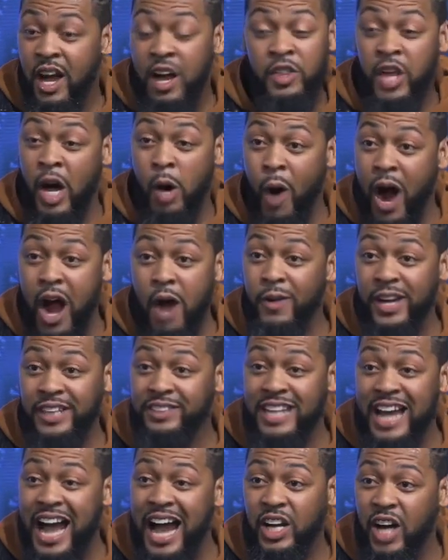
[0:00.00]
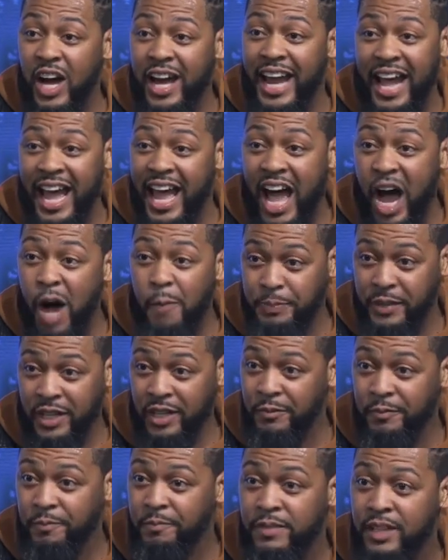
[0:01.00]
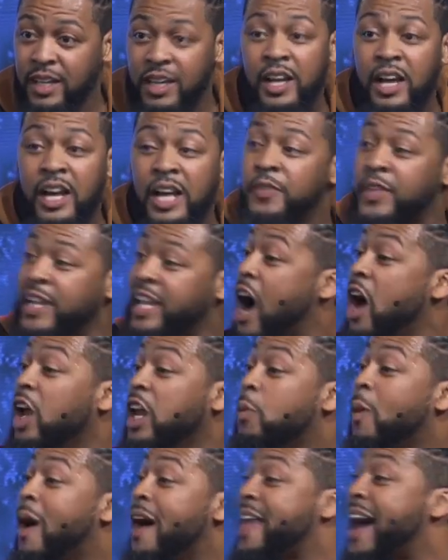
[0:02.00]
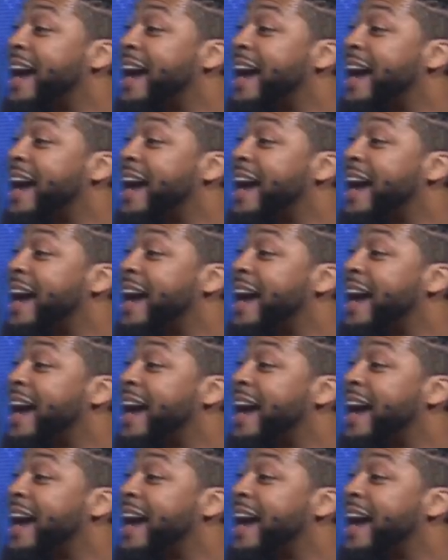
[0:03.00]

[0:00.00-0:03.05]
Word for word: The worry's not going to help you. The only one that